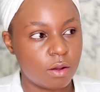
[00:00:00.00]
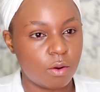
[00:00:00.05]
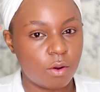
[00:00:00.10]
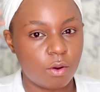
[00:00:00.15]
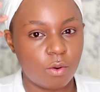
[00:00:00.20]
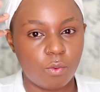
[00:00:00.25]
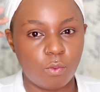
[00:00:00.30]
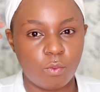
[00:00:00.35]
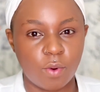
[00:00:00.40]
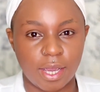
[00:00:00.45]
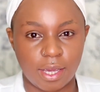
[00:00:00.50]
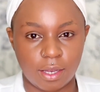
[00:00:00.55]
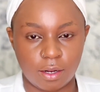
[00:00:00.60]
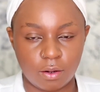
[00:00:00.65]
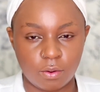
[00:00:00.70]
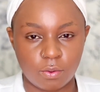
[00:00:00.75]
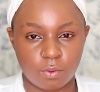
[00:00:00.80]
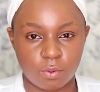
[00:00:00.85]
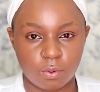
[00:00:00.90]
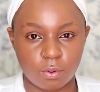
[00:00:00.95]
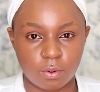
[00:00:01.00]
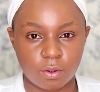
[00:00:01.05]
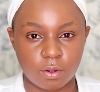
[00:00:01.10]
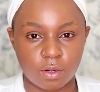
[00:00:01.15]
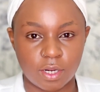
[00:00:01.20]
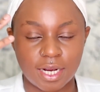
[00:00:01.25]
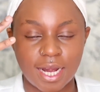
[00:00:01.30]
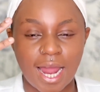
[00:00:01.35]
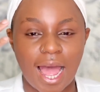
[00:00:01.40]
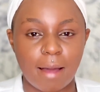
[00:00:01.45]
wet or
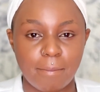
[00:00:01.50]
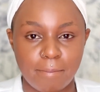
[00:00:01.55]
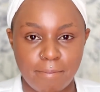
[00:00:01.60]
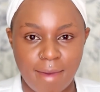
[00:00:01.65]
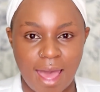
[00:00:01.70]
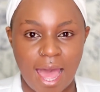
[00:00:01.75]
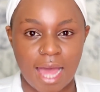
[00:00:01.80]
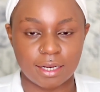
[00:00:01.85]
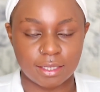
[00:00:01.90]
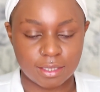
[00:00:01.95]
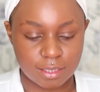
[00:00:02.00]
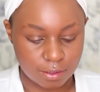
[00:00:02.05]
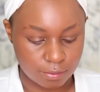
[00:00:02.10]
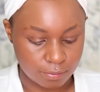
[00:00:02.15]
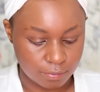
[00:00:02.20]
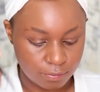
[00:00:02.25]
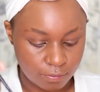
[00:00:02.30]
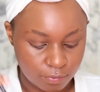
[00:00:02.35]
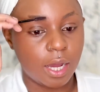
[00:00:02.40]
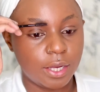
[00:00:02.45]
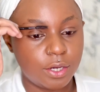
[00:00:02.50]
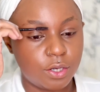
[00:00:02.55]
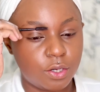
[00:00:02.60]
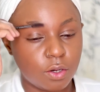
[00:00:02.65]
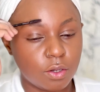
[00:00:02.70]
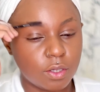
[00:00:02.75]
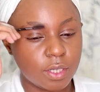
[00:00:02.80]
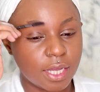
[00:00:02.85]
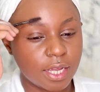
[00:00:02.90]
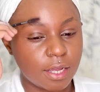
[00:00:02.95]
not matte. I
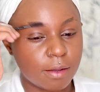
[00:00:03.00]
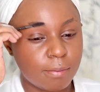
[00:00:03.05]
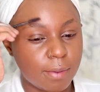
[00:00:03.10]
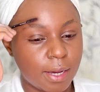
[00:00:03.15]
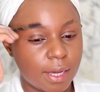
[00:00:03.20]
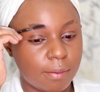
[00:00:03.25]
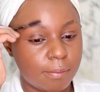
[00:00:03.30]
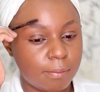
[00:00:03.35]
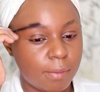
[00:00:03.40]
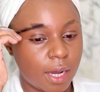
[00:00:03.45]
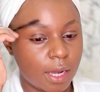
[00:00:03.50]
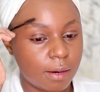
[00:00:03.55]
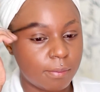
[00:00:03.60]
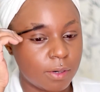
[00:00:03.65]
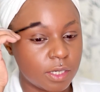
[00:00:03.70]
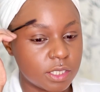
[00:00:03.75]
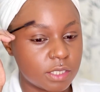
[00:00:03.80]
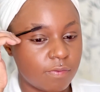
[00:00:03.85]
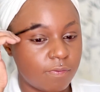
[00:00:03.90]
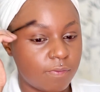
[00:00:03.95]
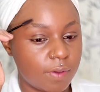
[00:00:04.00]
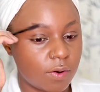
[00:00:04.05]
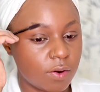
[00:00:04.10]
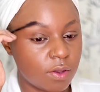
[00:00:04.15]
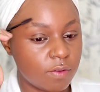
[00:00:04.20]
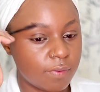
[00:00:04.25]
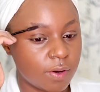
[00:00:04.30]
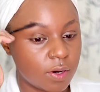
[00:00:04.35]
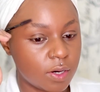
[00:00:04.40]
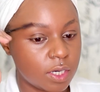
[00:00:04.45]
don't like my eyebrows
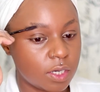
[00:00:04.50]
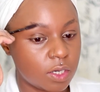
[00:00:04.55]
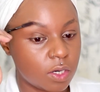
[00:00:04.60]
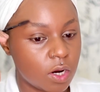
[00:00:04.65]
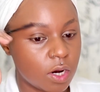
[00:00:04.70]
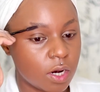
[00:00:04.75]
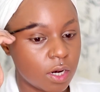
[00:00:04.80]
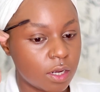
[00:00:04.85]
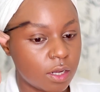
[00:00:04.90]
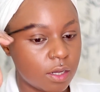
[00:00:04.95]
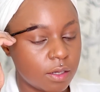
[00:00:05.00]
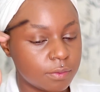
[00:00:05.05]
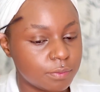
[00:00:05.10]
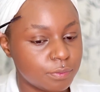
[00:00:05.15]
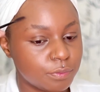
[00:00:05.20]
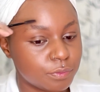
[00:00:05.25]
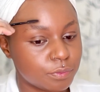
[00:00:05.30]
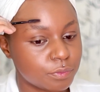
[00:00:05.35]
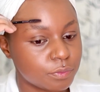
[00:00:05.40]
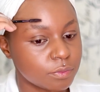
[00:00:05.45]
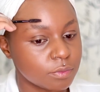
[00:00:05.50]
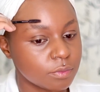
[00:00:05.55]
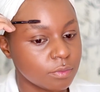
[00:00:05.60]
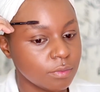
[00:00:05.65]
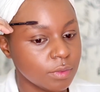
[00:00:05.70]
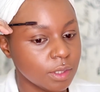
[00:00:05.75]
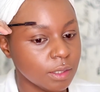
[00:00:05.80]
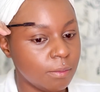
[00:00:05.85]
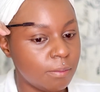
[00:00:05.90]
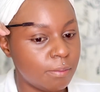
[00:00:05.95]
very, very dark,
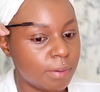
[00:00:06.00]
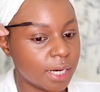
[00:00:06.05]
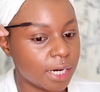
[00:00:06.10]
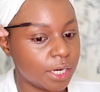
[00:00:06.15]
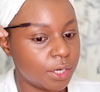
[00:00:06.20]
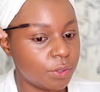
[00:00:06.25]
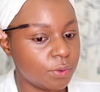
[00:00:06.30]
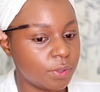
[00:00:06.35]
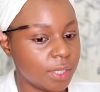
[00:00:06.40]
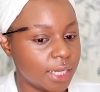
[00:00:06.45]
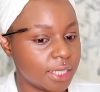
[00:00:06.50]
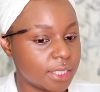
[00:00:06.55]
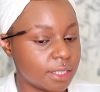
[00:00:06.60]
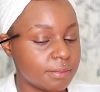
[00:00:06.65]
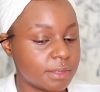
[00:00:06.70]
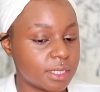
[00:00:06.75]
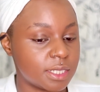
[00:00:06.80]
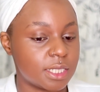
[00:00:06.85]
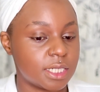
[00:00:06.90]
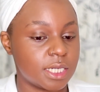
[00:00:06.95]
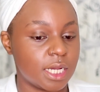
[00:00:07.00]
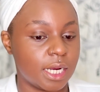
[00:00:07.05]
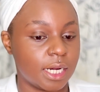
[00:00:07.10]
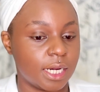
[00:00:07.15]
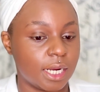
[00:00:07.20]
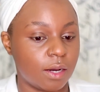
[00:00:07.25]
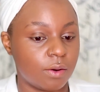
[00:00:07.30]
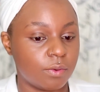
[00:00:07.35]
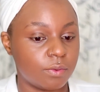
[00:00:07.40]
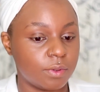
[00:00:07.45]
but I do like them to
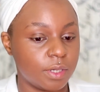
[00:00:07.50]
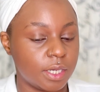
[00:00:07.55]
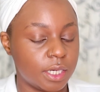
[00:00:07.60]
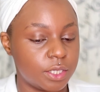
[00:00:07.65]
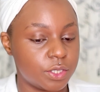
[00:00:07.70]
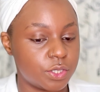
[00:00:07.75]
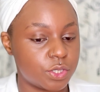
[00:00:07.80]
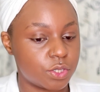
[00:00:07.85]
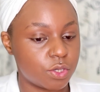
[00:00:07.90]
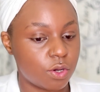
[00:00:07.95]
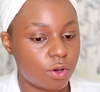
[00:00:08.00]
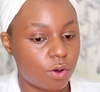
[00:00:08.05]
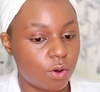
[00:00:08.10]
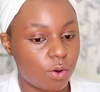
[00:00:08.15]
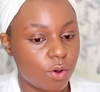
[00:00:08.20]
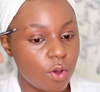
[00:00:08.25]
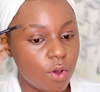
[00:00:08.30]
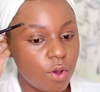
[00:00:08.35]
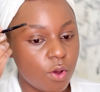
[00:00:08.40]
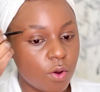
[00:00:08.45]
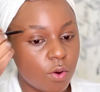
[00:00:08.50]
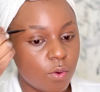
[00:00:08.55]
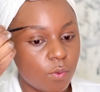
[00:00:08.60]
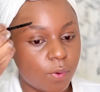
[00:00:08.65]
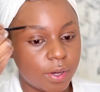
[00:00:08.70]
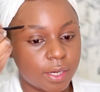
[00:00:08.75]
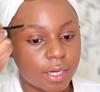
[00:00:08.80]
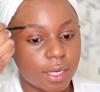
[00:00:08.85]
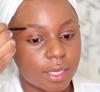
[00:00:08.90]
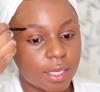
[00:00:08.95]
stand out. And so
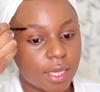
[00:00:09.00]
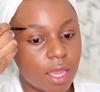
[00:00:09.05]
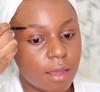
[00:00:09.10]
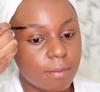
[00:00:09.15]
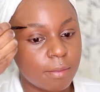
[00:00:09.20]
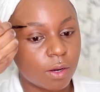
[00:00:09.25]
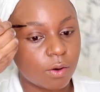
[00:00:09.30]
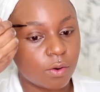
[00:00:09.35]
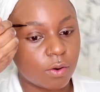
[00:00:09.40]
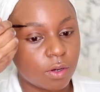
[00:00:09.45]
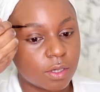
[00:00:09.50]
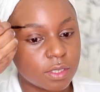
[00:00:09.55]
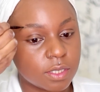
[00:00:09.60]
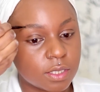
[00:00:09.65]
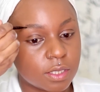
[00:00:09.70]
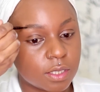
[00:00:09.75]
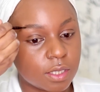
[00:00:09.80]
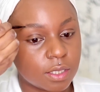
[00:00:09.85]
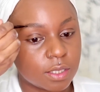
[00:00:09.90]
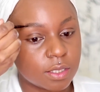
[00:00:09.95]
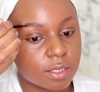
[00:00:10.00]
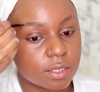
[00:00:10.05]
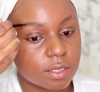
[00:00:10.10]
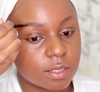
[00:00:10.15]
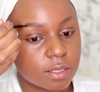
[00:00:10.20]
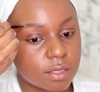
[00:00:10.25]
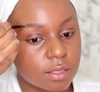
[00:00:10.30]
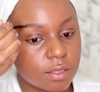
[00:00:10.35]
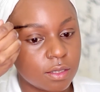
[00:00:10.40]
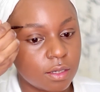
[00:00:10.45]
when I came across
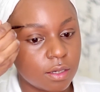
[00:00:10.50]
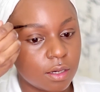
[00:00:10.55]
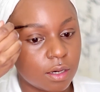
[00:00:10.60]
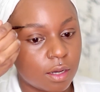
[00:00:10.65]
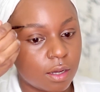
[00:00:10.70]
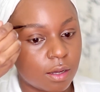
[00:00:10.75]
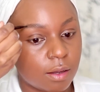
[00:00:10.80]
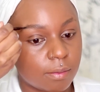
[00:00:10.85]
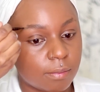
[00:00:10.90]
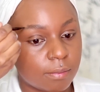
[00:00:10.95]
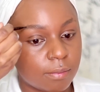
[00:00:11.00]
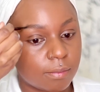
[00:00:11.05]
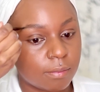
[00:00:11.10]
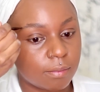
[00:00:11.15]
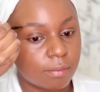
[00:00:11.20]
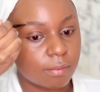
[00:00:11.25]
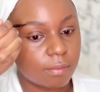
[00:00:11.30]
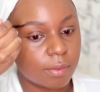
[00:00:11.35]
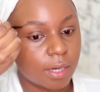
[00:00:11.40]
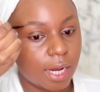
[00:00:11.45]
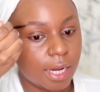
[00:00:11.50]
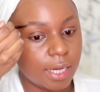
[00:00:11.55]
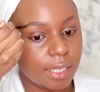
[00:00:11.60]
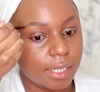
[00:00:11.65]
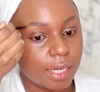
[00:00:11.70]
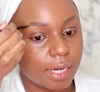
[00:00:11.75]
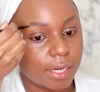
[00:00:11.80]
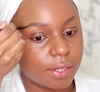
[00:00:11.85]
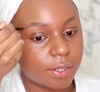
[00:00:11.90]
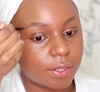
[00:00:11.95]
this
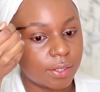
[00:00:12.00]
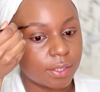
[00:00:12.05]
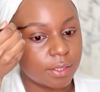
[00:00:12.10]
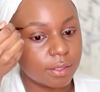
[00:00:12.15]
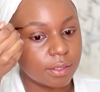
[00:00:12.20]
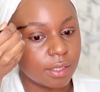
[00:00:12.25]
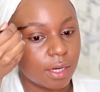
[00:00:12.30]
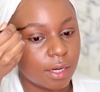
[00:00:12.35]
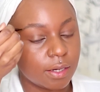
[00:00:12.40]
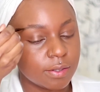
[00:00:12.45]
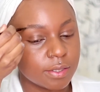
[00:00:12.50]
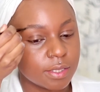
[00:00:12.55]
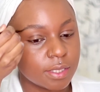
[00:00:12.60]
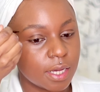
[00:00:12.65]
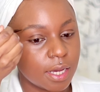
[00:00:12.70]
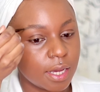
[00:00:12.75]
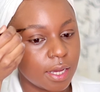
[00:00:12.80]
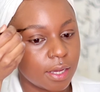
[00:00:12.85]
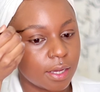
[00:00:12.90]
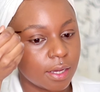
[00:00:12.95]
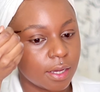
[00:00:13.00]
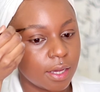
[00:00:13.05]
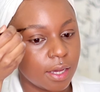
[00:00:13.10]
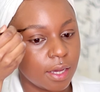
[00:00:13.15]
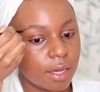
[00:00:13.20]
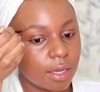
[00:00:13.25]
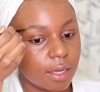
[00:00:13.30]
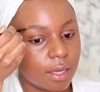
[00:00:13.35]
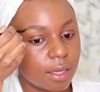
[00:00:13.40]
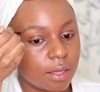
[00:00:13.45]
eyeliner, I was like,
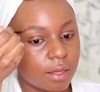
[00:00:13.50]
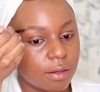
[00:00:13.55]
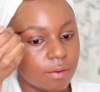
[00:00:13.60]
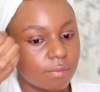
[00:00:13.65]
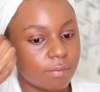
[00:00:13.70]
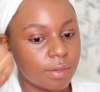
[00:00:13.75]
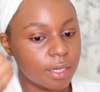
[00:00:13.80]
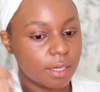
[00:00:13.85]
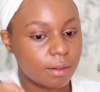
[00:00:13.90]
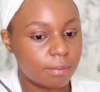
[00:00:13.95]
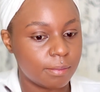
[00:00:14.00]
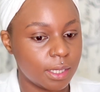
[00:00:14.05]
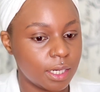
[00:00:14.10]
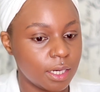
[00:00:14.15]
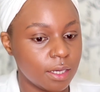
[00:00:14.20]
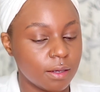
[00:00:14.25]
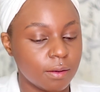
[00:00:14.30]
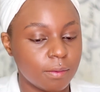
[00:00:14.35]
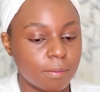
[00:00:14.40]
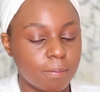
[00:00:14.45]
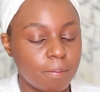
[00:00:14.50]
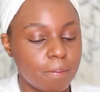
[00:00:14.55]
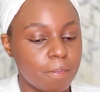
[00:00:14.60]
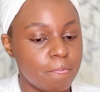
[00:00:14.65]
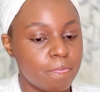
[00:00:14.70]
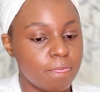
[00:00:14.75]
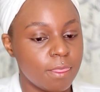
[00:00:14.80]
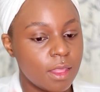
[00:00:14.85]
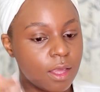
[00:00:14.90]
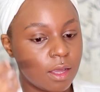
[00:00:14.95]
hey, wait a minute,
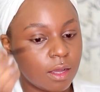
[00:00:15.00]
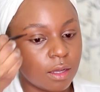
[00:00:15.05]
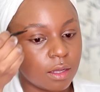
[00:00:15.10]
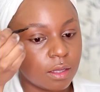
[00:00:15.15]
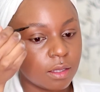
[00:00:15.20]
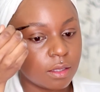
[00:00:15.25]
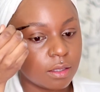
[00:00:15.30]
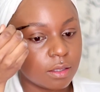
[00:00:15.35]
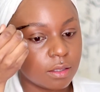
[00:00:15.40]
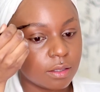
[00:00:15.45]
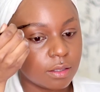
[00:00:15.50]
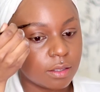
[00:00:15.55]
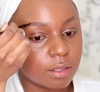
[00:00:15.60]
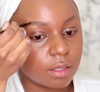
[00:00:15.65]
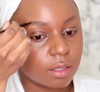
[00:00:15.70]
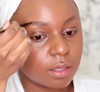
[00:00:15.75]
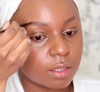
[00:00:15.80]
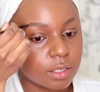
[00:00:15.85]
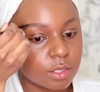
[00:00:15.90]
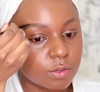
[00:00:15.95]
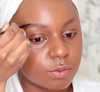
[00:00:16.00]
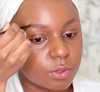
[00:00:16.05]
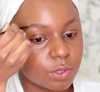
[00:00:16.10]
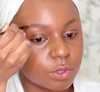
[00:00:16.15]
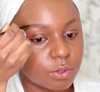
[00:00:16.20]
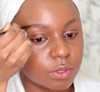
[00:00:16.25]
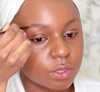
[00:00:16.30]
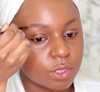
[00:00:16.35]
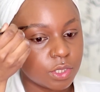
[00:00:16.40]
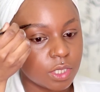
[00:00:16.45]
this will
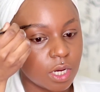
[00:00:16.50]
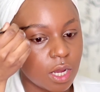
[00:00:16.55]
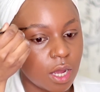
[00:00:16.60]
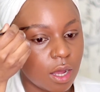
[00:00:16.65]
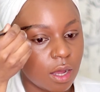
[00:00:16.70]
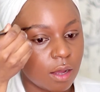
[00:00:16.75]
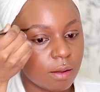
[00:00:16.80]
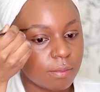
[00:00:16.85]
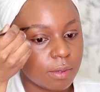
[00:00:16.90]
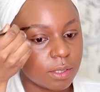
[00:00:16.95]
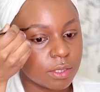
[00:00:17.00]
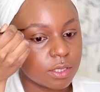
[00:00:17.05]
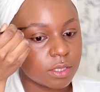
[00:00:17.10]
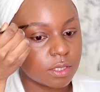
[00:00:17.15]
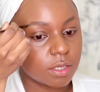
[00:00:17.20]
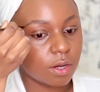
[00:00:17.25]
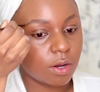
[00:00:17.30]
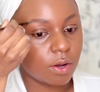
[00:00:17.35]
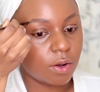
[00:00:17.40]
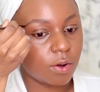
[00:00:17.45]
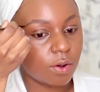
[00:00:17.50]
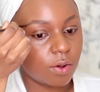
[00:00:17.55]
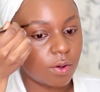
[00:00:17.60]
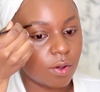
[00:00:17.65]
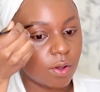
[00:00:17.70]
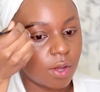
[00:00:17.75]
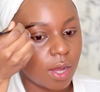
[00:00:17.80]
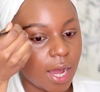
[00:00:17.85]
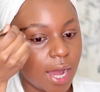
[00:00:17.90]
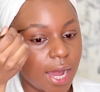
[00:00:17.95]
do the job.
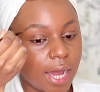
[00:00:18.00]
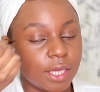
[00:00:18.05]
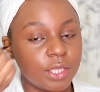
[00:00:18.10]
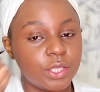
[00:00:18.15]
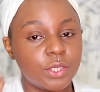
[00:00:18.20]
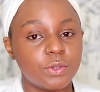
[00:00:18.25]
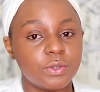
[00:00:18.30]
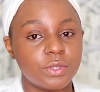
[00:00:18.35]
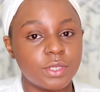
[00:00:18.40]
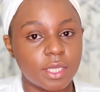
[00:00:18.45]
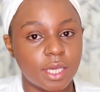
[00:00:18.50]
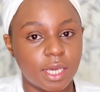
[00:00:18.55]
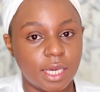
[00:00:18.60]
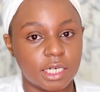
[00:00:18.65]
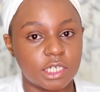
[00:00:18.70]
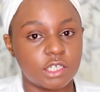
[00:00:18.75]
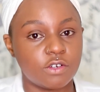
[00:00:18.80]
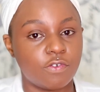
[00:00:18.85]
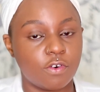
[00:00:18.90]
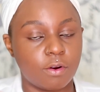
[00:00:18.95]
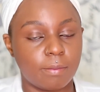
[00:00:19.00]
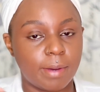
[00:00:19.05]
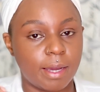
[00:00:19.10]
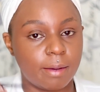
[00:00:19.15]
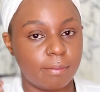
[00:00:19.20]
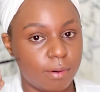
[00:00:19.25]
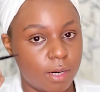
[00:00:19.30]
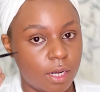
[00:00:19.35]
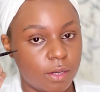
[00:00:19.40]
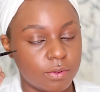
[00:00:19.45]
So I use it for my
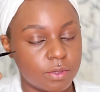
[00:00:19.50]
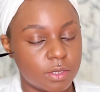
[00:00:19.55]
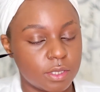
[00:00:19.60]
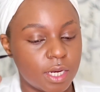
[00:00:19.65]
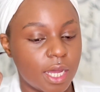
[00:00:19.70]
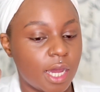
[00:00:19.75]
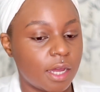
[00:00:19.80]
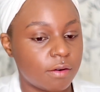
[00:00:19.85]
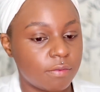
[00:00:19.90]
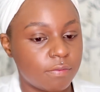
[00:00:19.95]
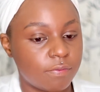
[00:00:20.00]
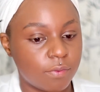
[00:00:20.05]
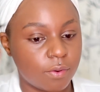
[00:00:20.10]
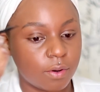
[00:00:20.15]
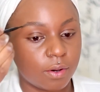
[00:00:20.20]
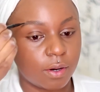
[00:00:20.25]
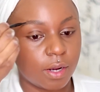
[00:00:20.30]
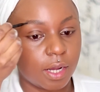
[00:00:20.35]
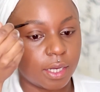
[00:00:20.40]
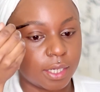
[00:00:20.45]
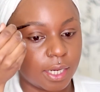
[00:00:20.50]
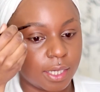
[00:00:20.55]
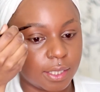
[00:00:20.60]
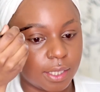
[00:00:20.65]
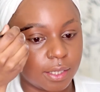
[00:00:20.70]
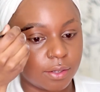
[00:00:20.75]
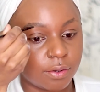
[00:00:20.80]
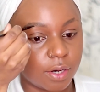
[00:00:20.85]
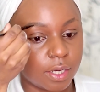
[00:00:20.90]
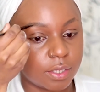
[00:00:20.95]
brows, not for an
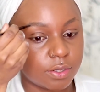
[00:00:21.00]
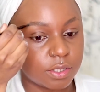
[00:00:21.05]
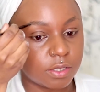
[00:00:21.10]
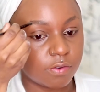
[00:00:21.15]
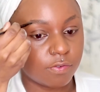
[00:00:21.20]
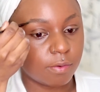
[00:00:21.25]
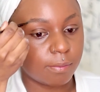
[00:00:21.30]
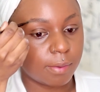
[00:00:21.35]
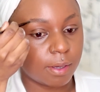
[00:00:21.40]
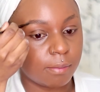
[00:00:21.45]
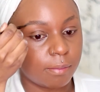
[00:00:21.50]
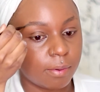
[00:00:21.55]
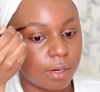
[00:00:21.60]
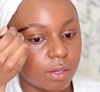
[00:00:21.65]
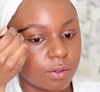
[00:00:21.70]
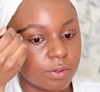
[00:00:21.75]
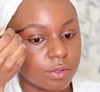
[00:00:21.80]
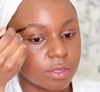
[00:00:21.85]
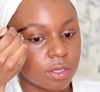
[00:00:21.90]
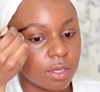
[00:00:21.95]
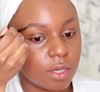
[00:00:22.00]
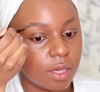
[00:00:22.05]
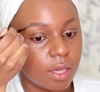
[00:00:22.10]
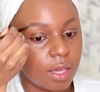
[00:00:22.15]
eyeliner. I use it for my brows.